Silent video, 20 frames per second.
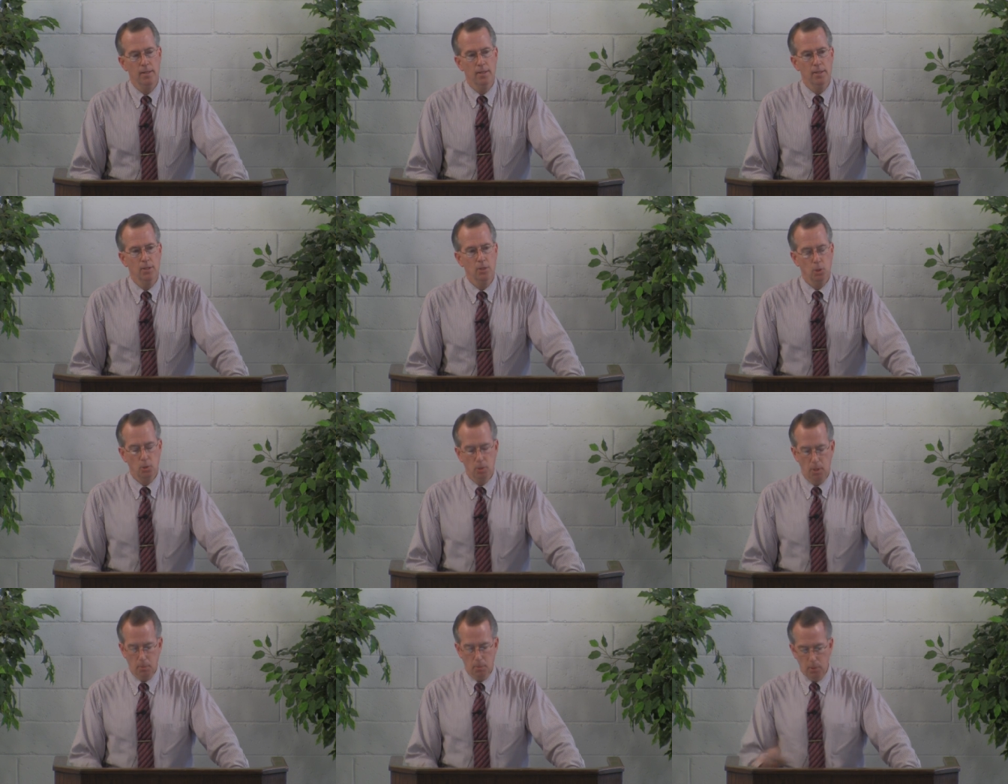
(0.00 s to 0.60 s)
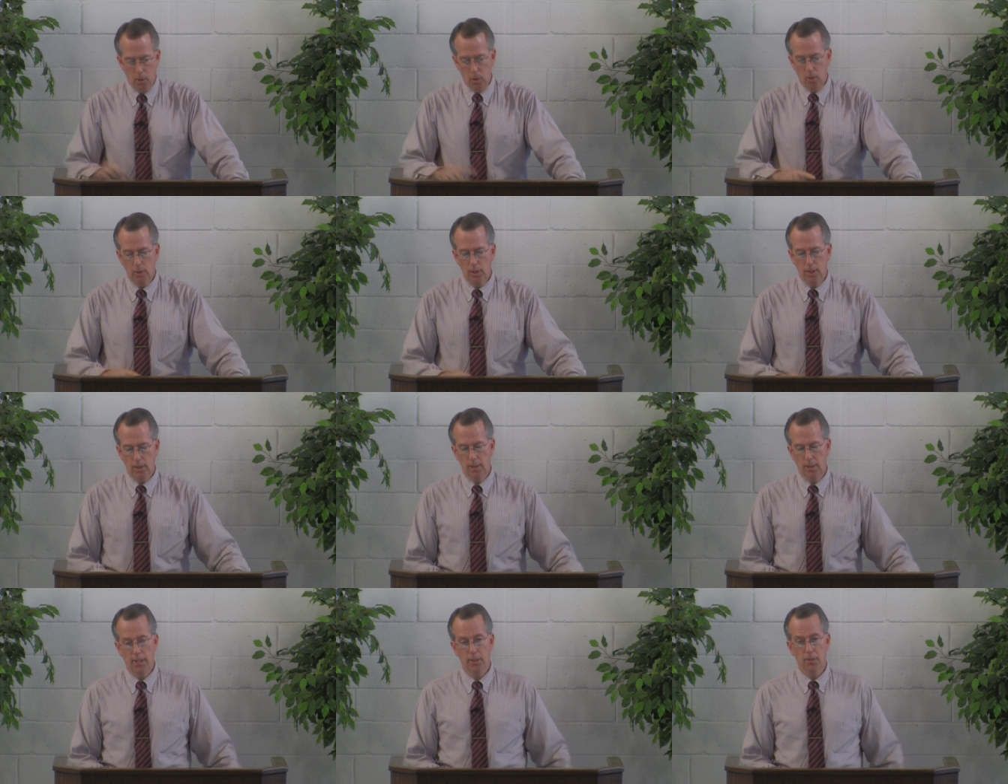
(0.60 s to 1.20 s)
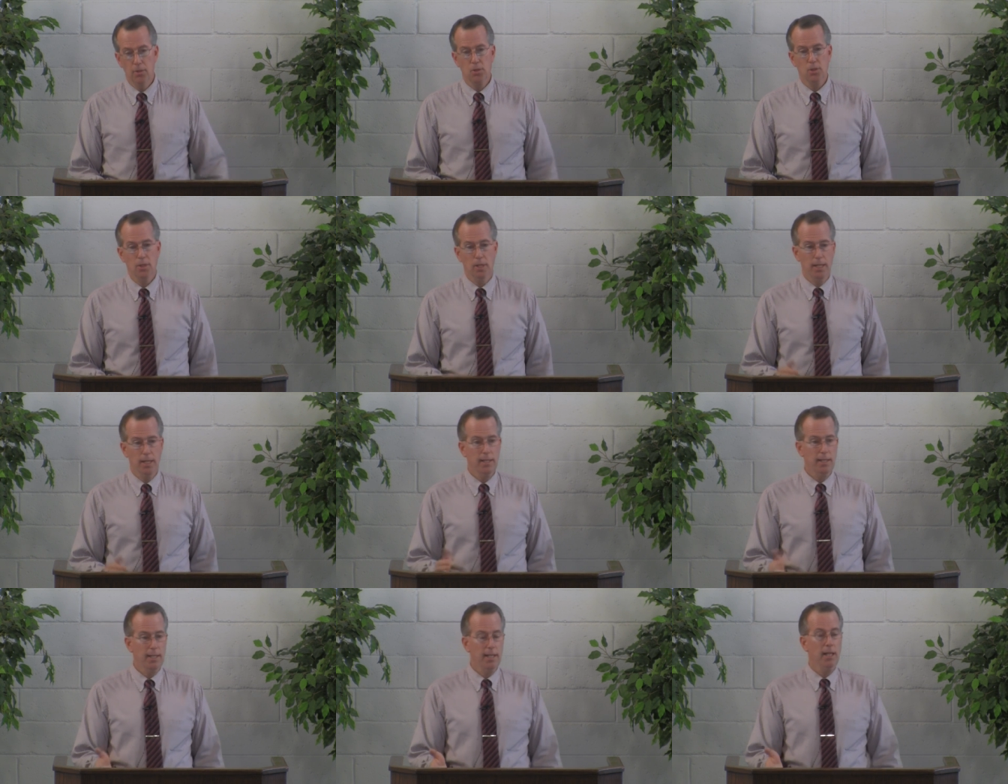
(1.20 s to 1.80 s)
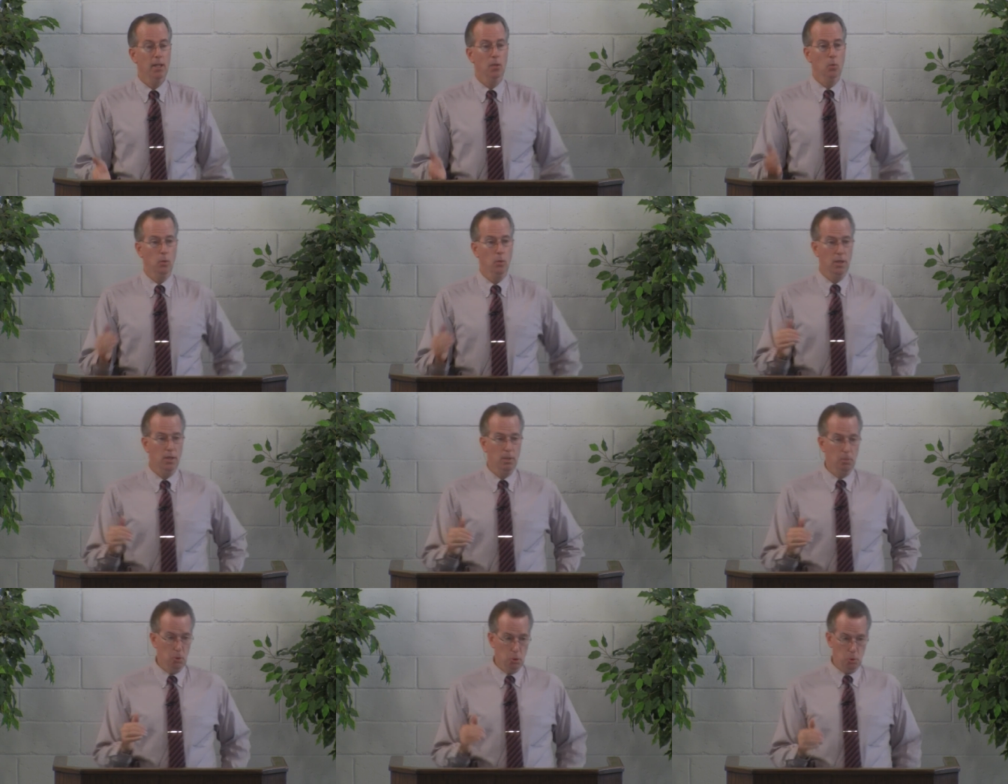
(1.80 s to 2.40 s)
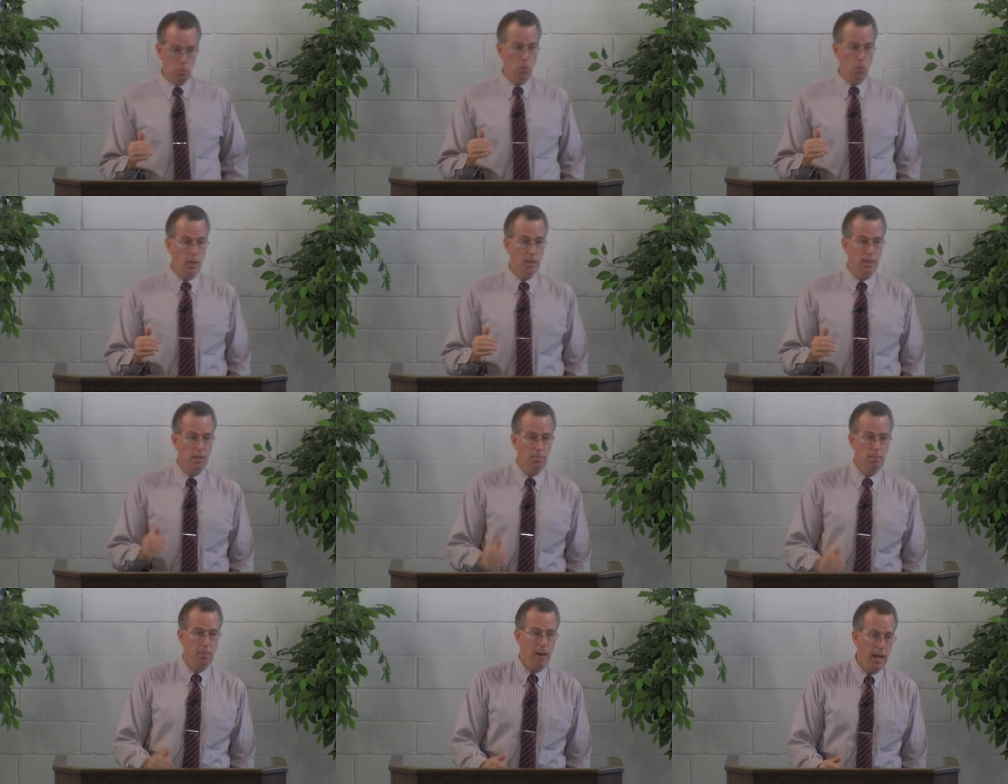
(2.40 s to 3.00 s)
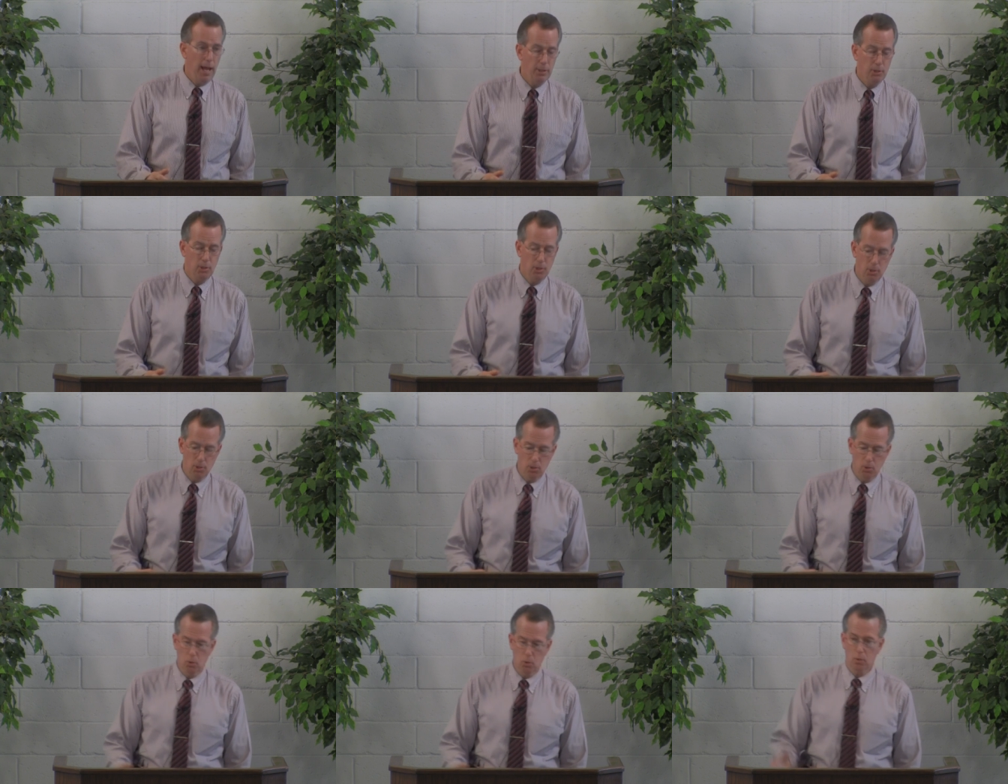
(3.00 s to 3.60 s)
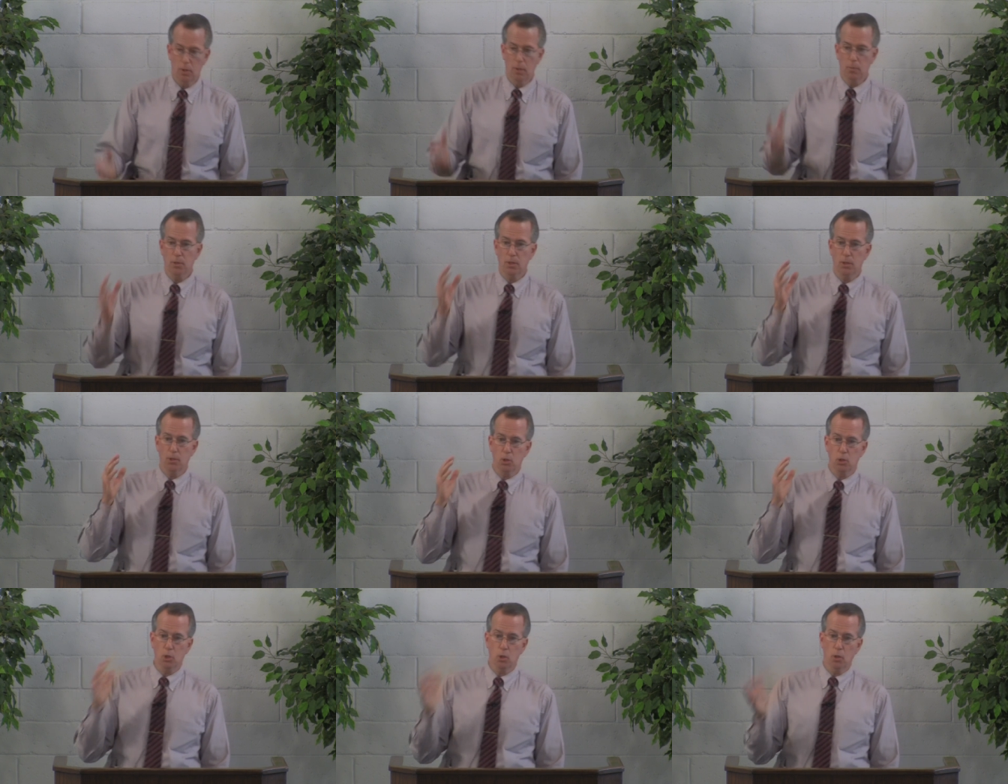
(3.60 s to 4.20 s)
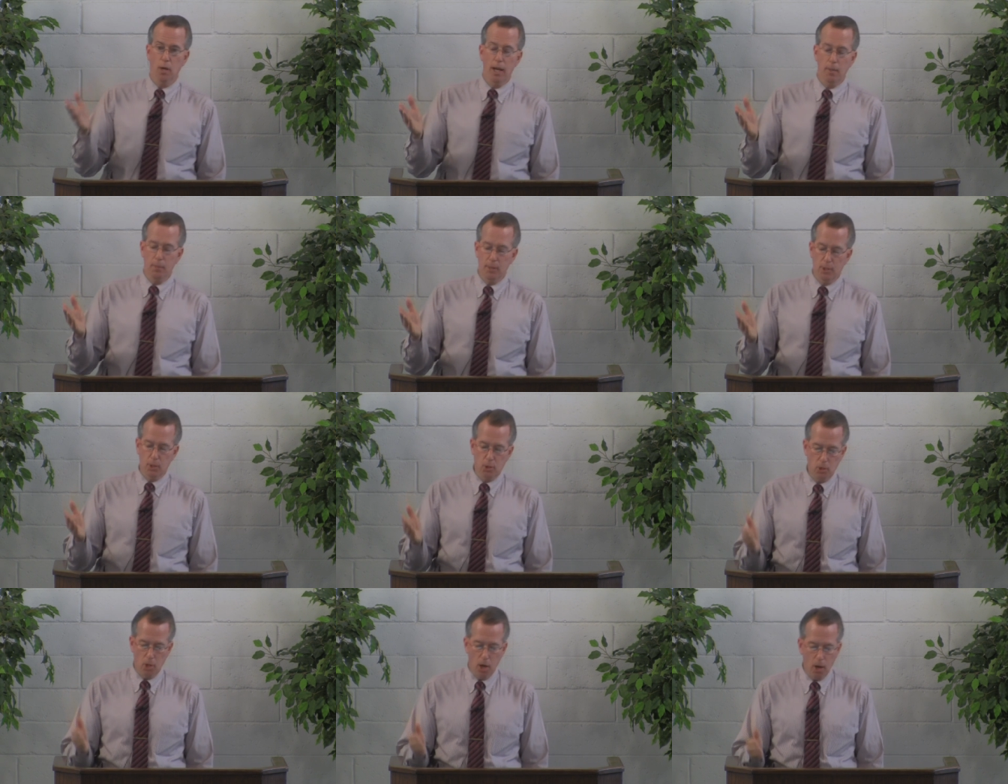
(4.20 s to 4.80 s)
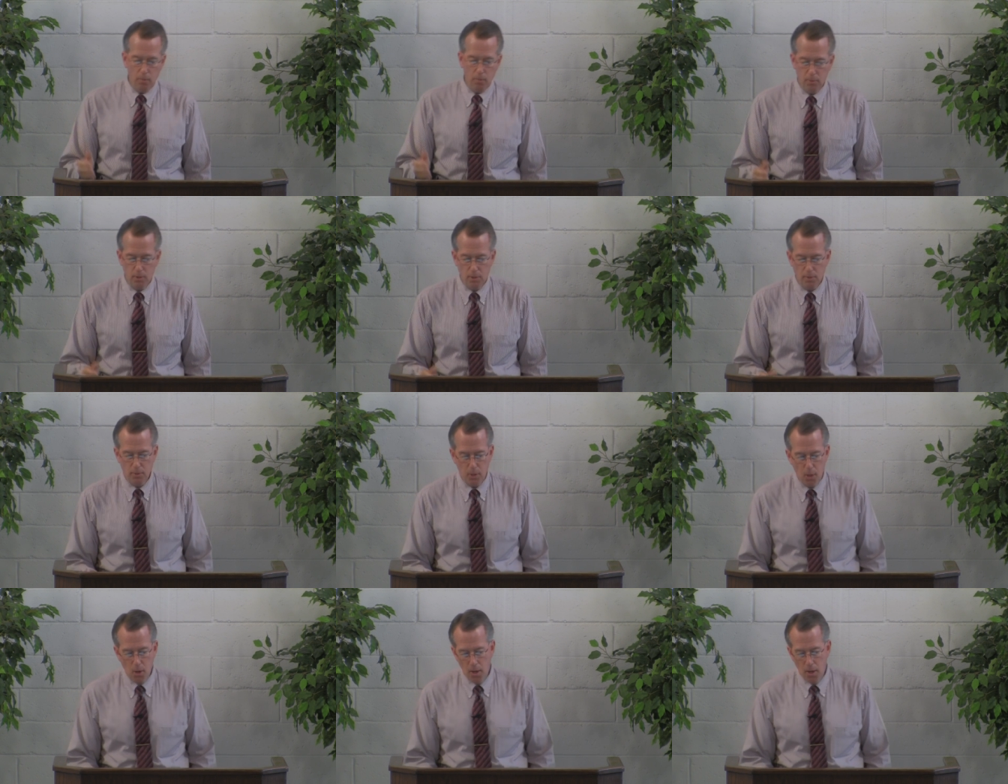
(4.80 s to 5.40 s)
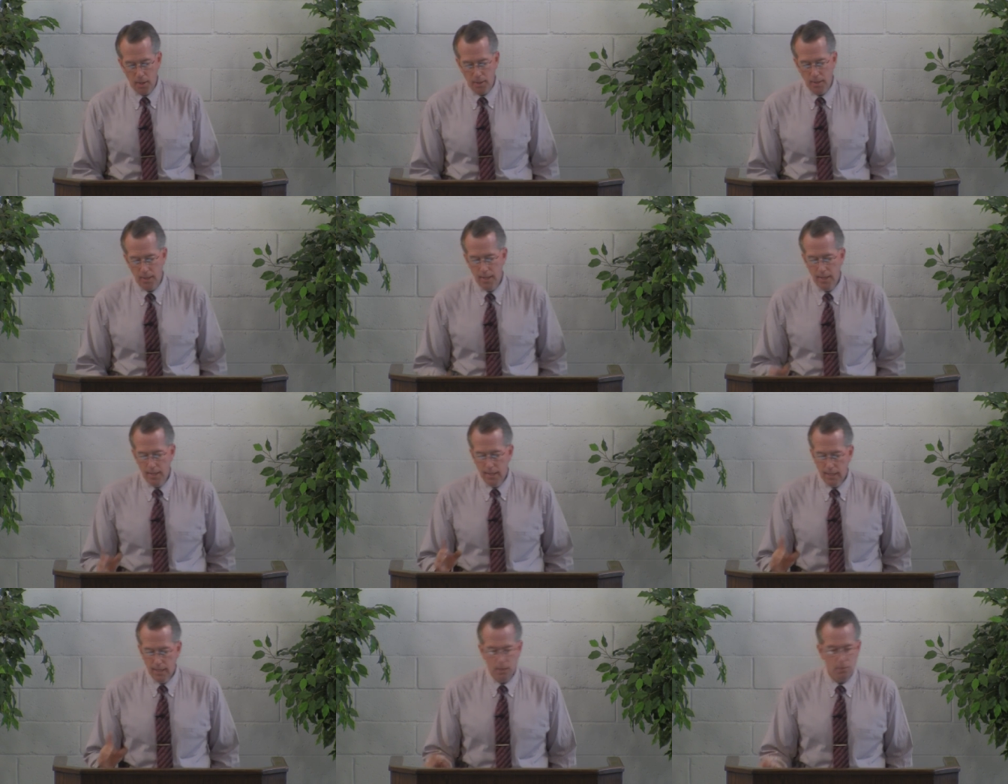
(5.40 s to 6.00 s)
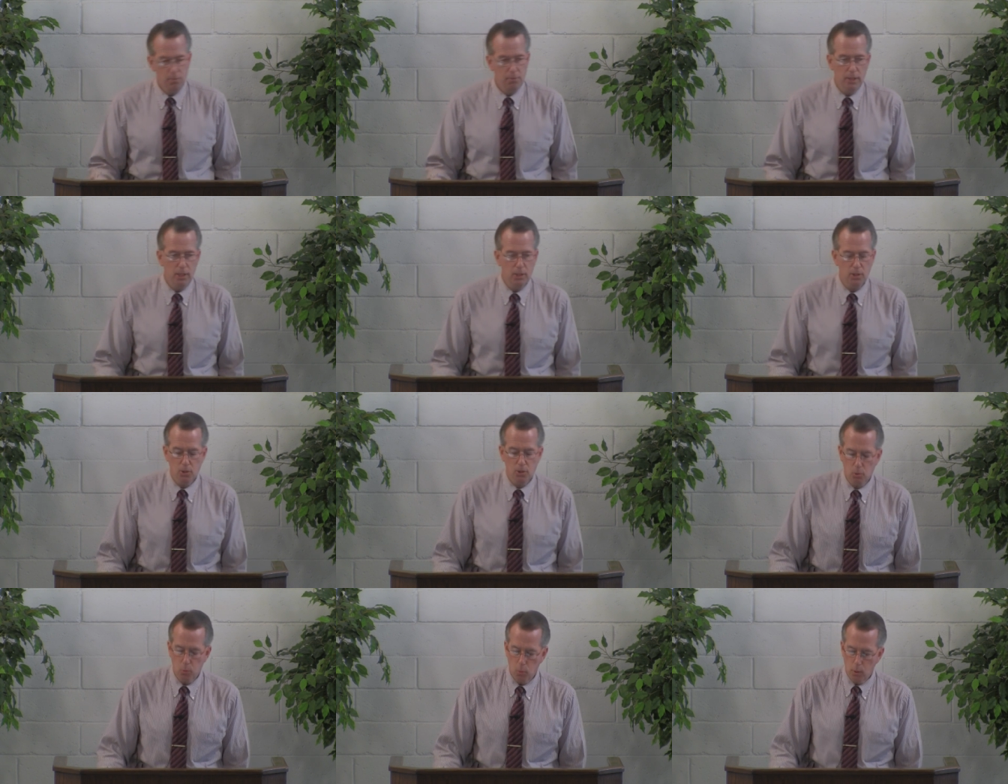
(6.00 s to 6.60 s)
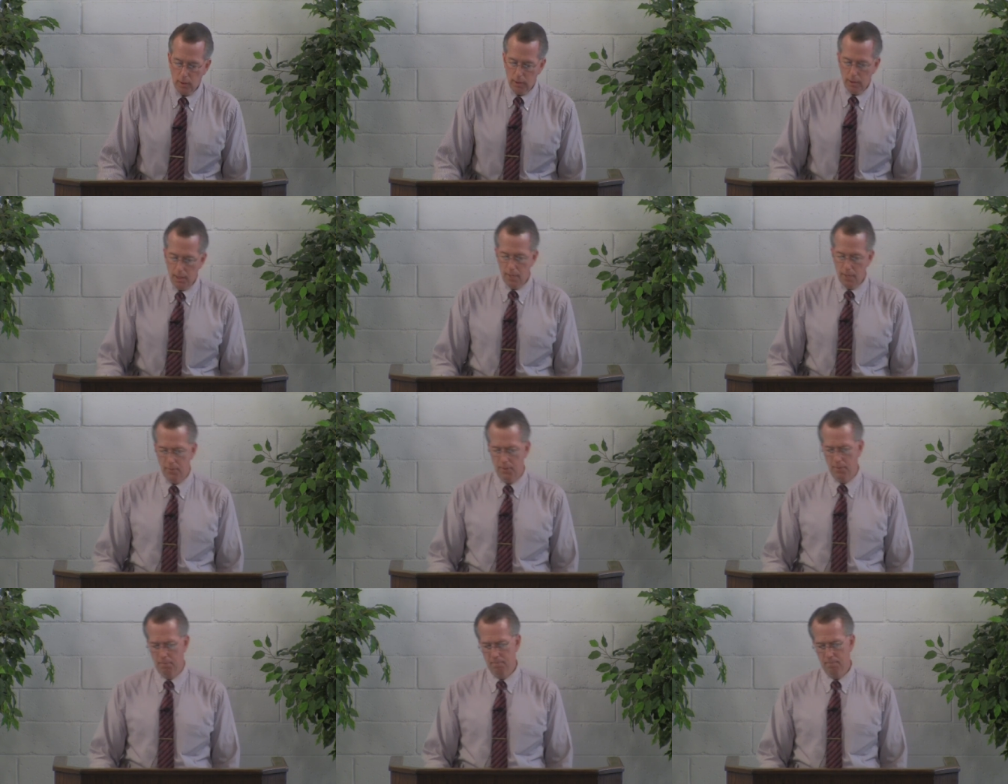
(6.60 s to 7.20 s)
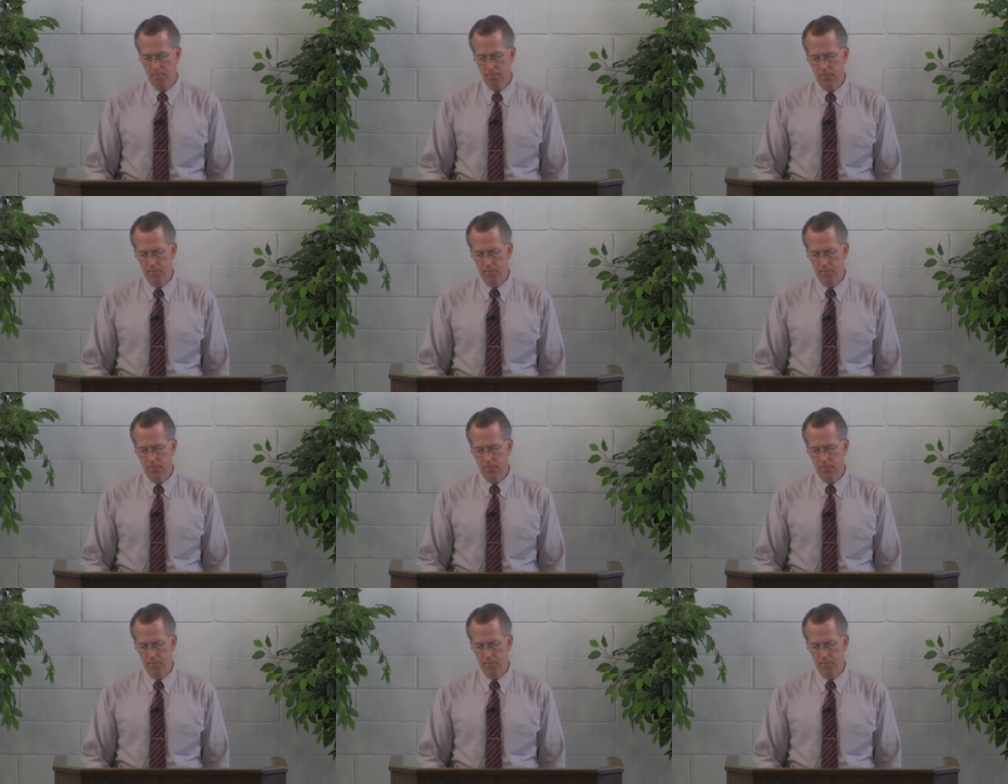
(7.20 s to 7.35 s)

so that Paul could later say, again, one of the most pointed passages in Scripture describing the sovereignty of God in Ephesians 1:11,